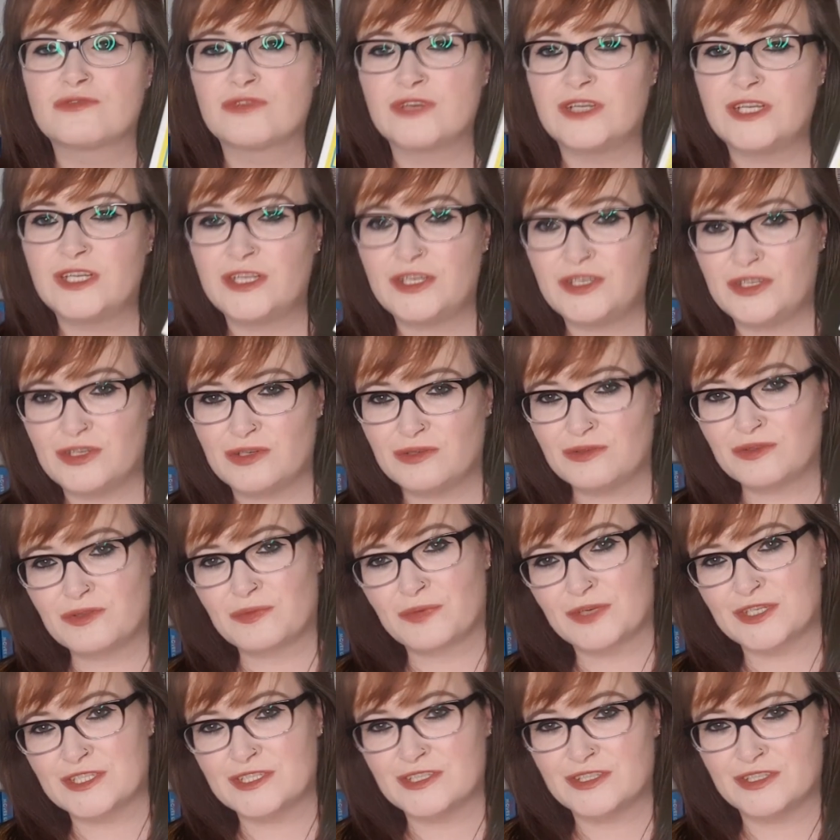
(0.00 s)
really know the
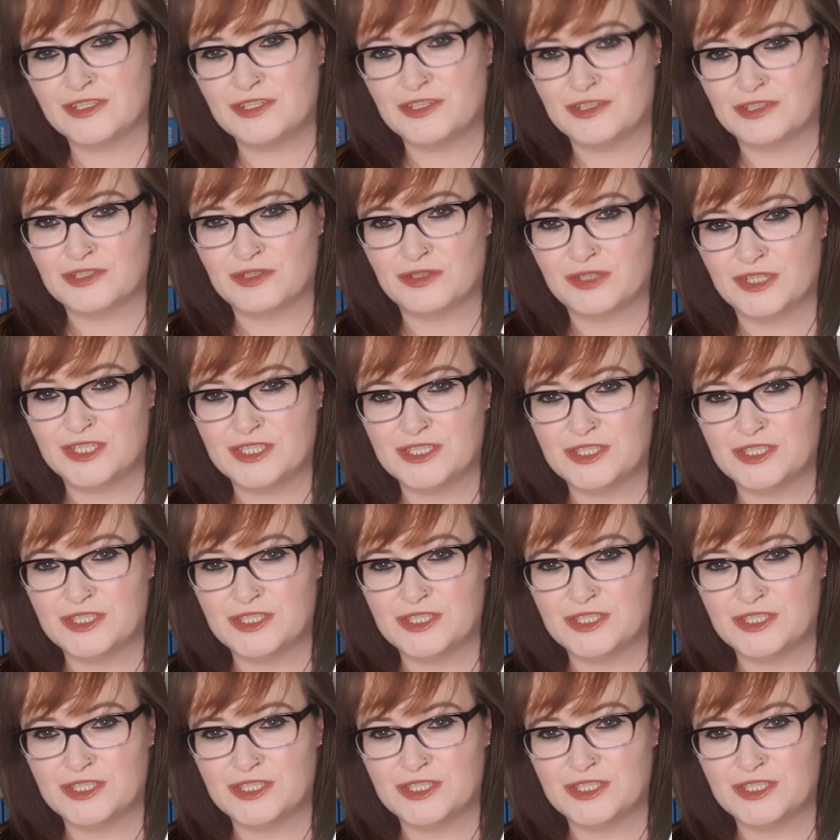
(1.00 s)
person that you're talking